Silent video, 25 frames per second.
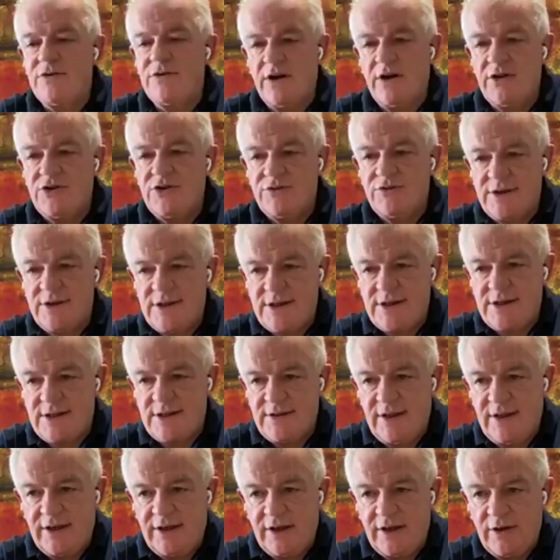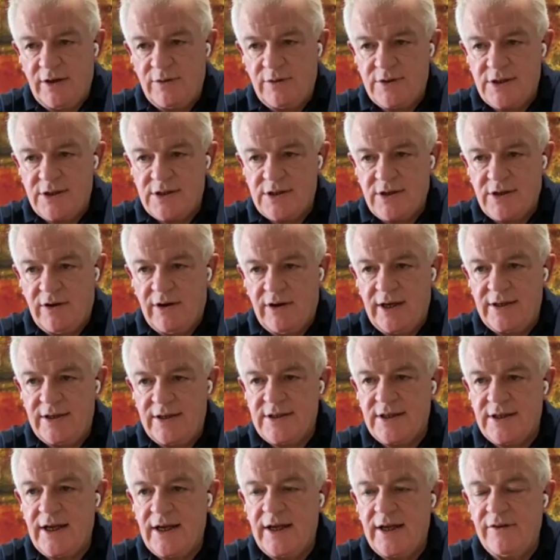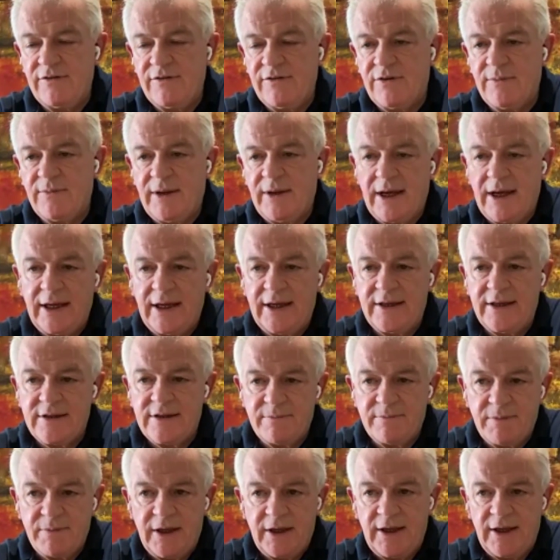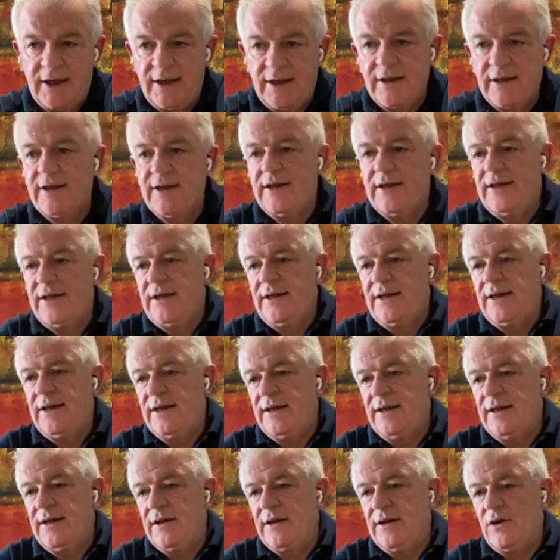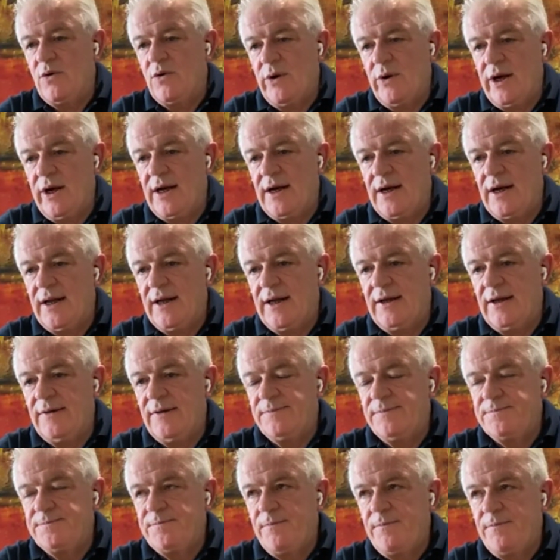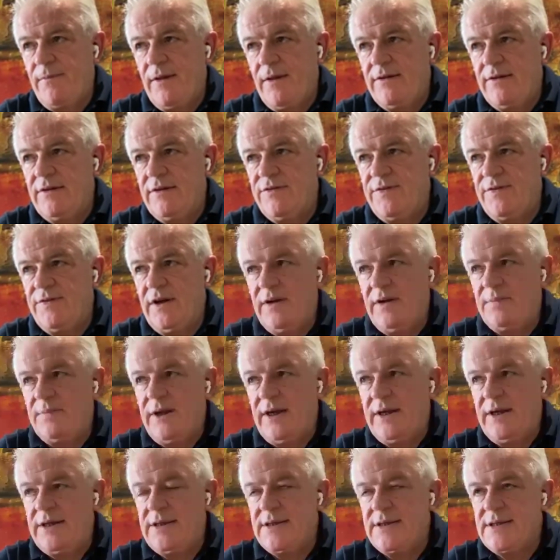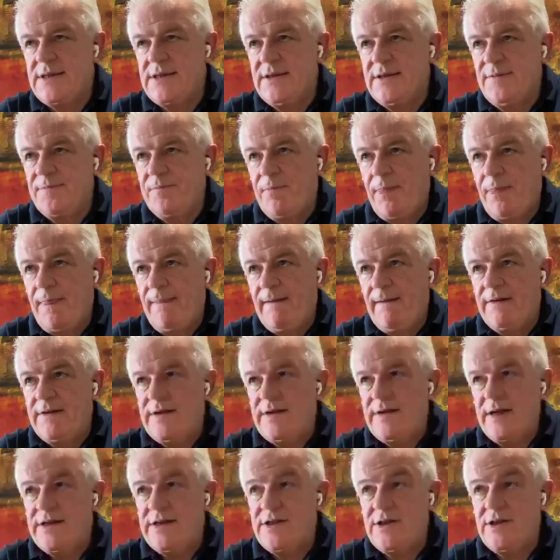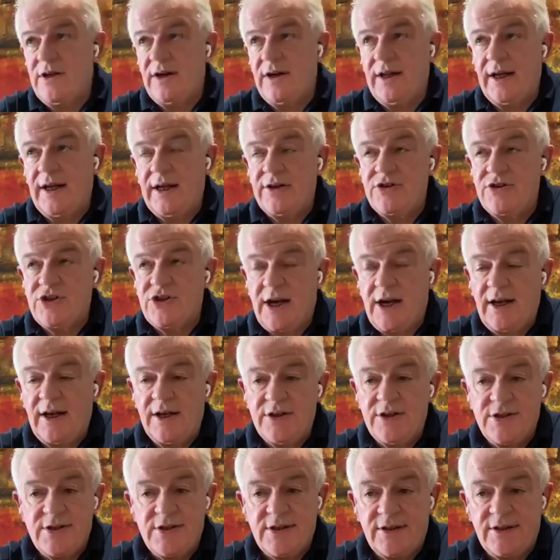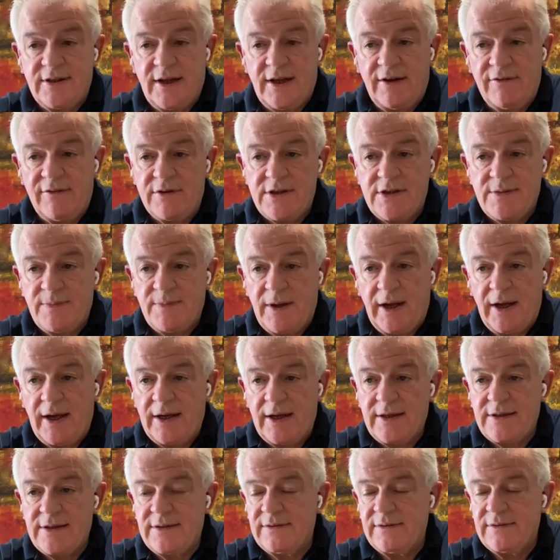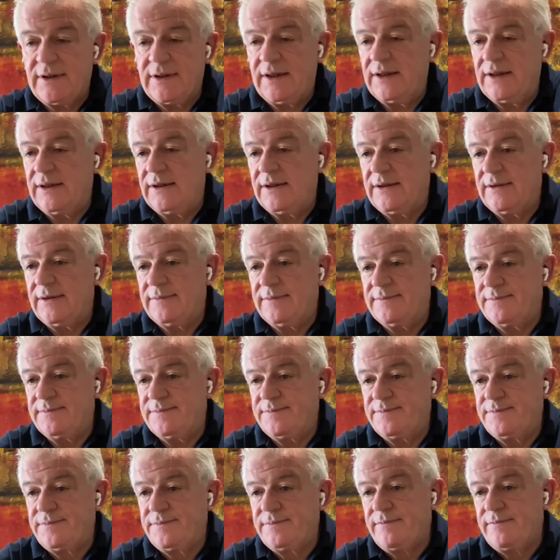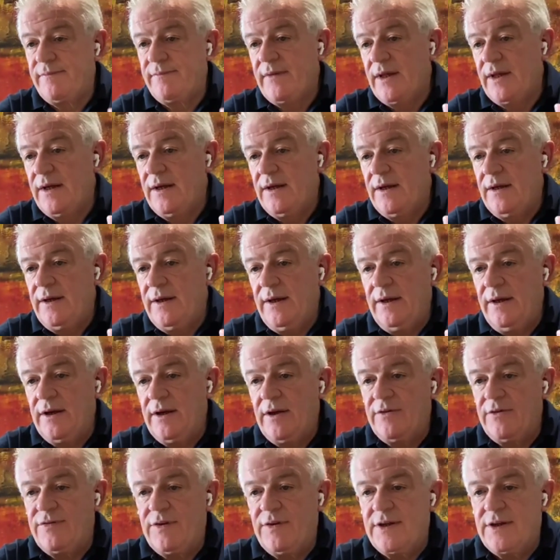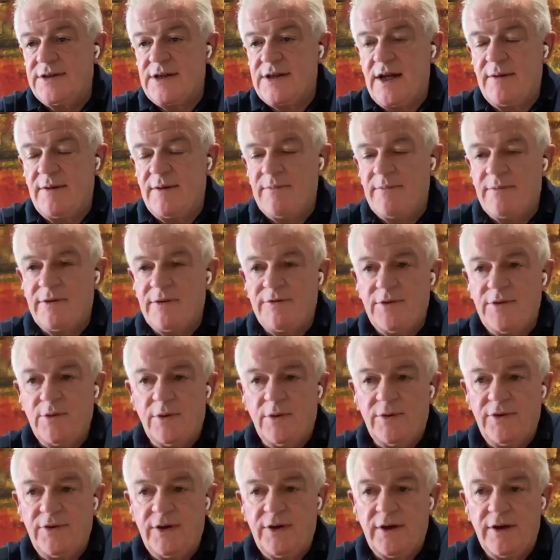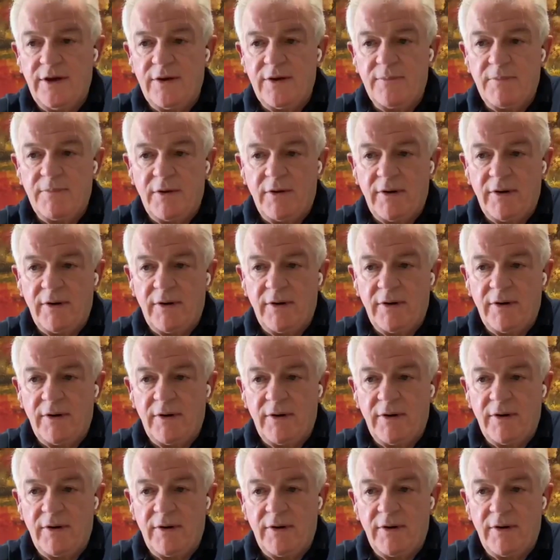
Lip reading: is, designed to get you from A to B quickly. The Philippines has certainly had challenges in that respect. For example, if you want to go to Boracay,